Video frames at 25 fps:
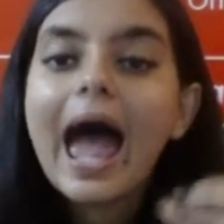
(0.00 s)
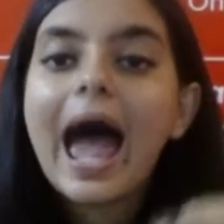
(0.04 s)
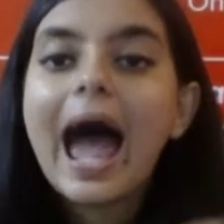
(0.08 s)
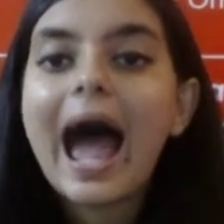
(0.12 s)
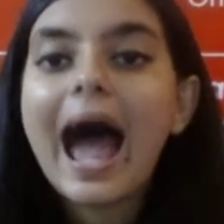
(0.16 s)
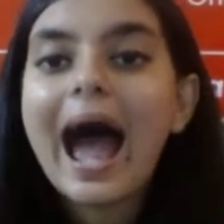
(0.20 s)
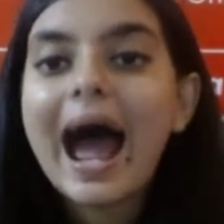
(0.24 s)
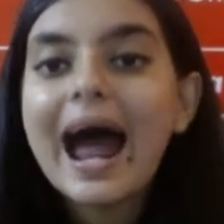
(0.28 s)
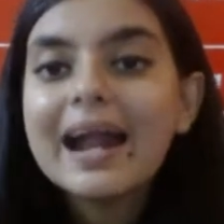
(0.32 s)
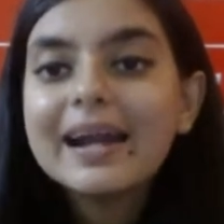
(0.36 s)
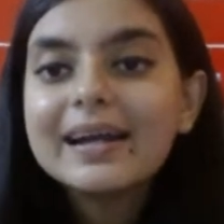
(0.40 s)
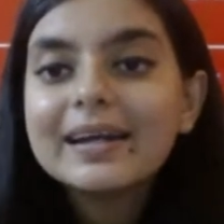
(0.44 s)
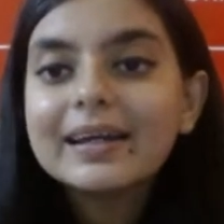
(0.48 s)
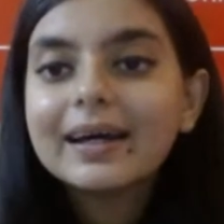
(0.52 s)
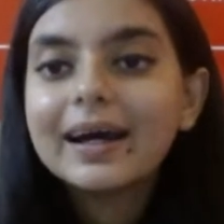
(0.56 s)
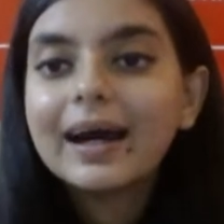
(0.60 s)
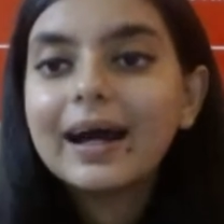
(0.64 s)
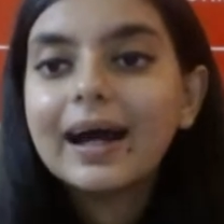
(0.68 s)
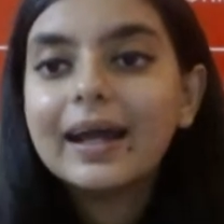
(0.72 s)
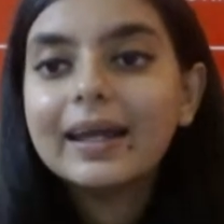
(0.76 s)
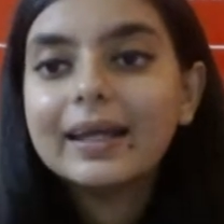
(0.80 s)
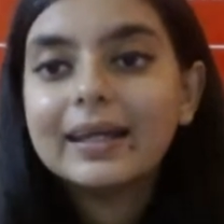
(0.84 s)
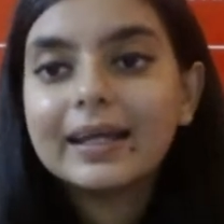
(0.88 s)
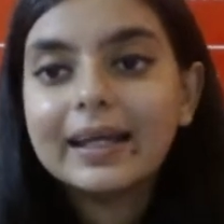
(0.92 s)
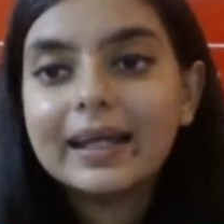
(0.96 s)
and
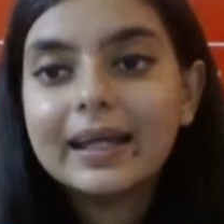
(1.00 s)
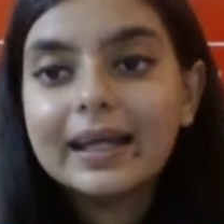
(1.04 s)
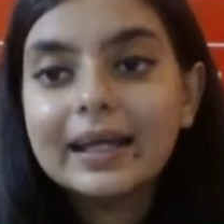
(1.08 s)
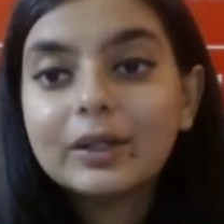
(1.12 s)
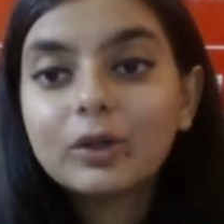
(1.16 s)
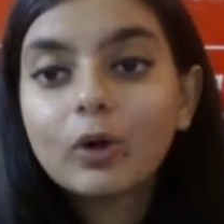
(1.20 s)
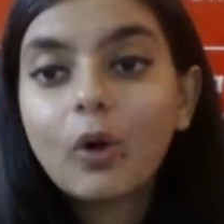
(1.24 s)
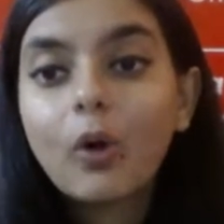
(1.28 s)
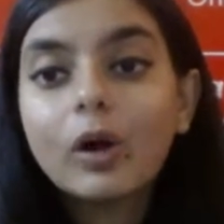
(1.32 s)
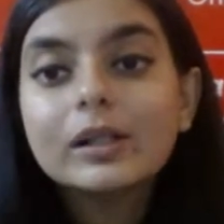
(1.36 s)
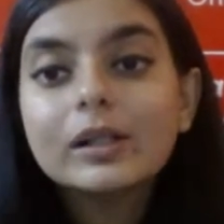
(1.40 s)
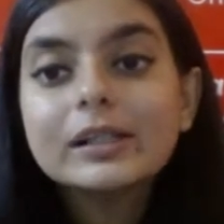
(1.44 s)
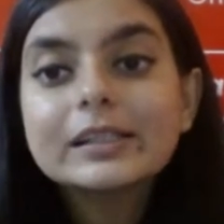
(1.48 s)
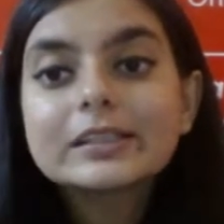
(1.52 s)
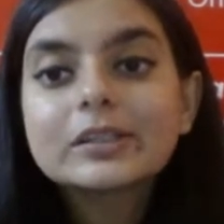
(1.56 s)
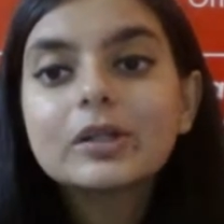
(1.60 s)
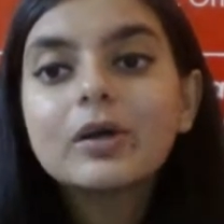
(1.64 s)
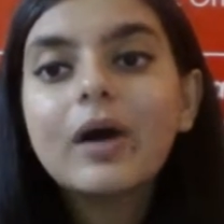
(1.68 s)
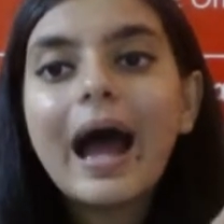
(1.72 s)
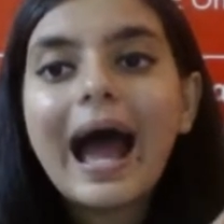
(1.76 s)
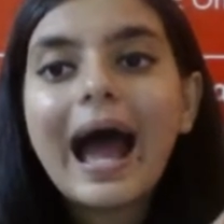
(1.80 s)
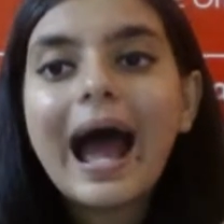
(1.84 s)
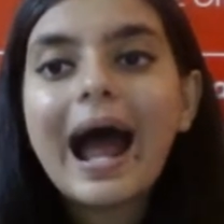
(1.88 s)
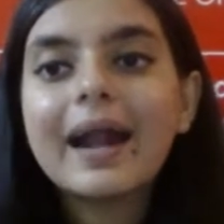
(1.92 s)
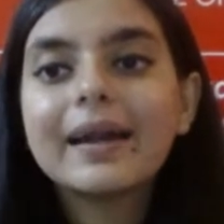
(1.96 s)
it also
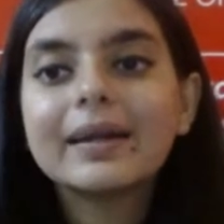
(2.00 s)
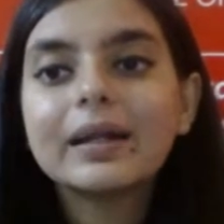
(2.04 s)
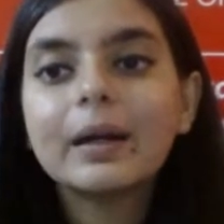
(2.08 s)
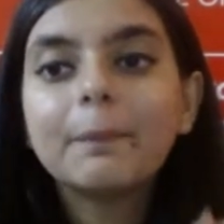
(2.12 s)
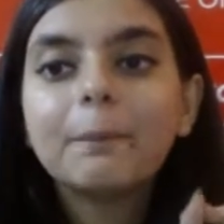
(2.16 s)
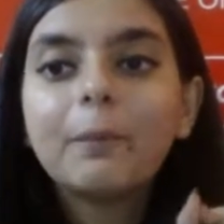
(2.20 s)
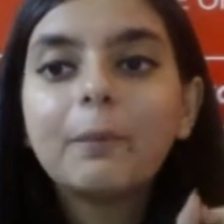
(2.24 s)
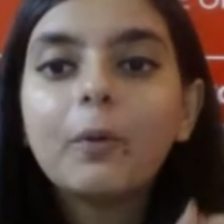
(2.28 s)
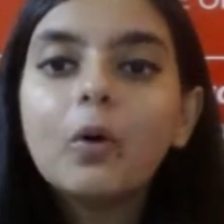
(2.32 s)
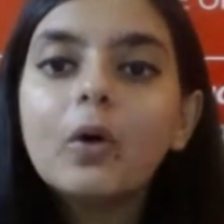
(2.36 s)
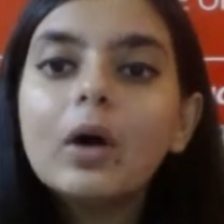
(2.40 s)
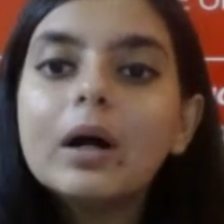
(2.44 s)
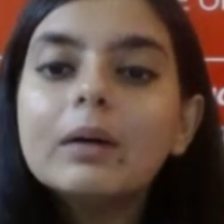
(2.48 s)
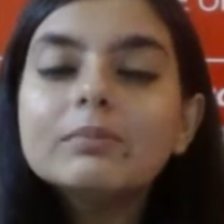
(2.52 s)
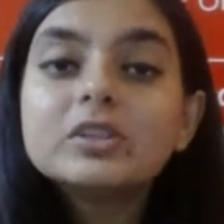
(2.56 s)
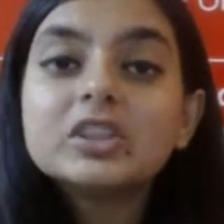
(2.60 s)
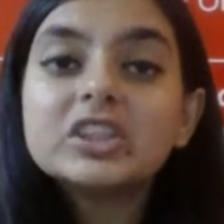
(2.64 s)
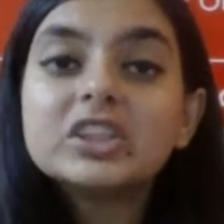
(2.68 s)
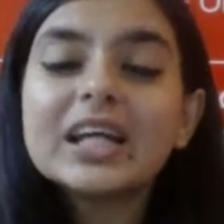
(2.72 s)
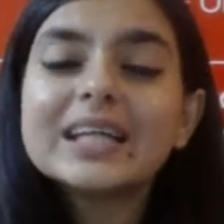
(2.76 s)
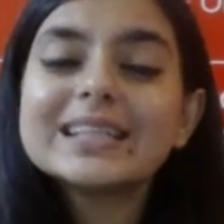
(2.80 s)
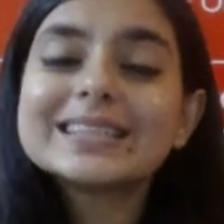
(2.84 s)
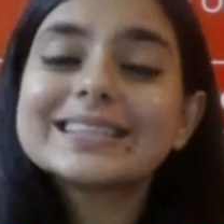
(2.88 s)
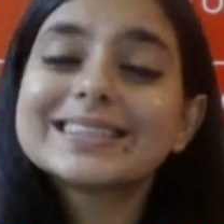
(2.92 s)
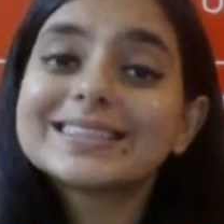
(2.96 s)
had a poem
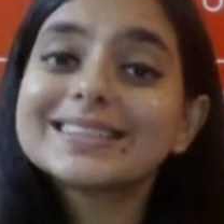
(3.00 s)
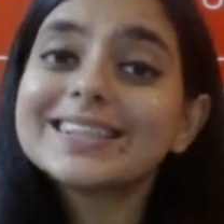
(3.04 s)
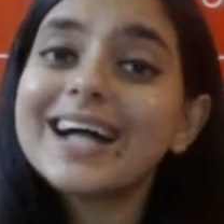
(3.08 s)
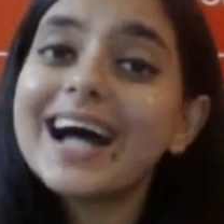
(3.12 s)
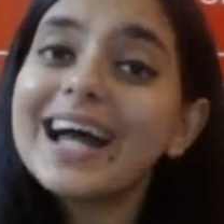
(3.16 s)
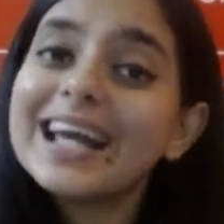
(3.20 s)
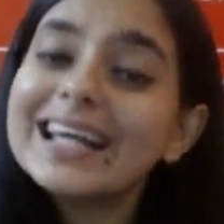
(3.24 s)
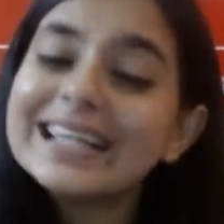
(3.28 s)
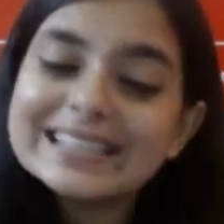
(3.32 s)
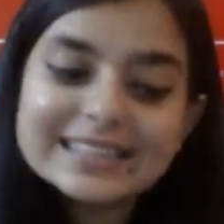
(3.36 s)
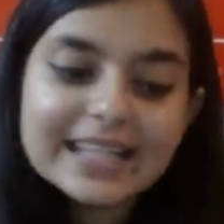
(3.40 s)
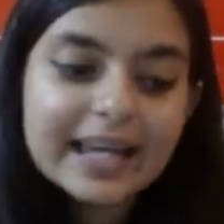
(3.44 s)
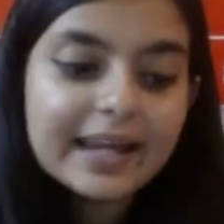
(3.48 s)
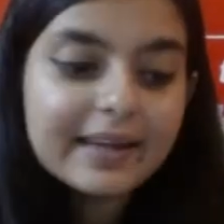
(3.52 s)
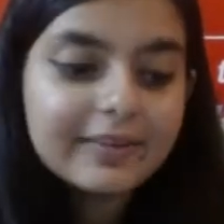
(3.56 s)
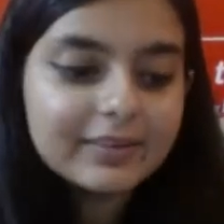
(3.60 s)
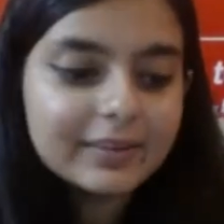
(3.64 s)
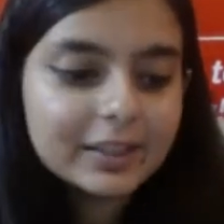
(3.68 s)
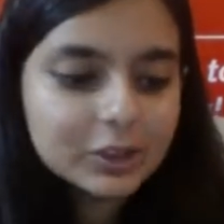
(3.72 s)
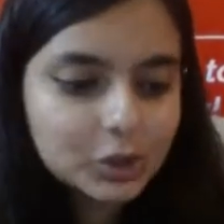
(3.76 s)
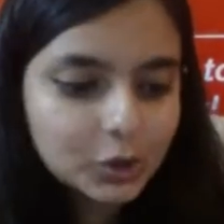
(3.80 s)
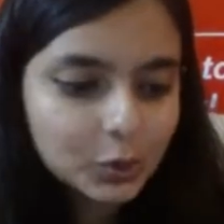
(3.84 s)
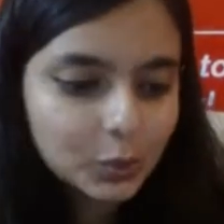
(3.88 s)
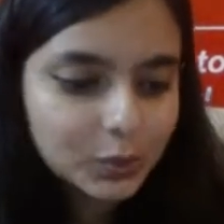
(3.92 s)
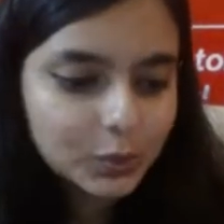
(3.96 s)
chastising
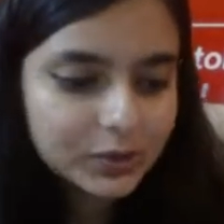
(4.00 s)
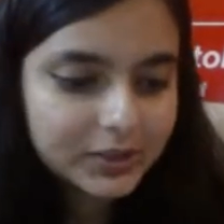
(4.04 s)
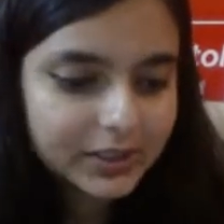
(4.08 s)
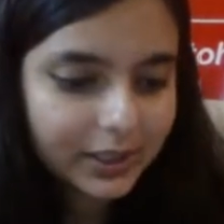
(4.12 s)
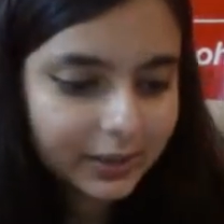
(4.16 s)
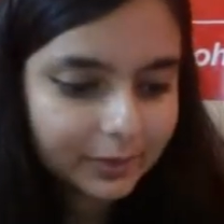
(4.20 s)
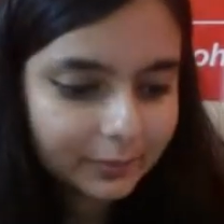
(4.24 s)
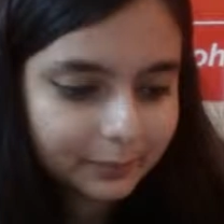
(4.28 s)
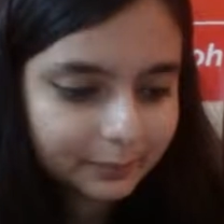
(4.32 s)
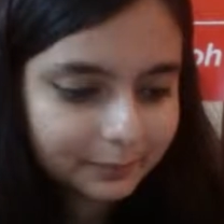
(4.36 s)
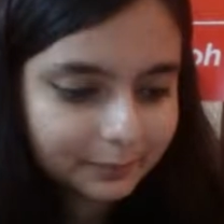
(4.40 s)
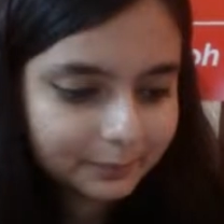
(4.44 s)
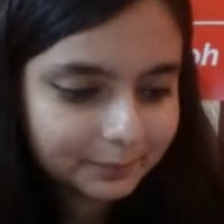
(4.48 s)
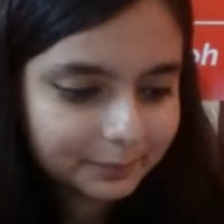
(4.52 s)
the chooser.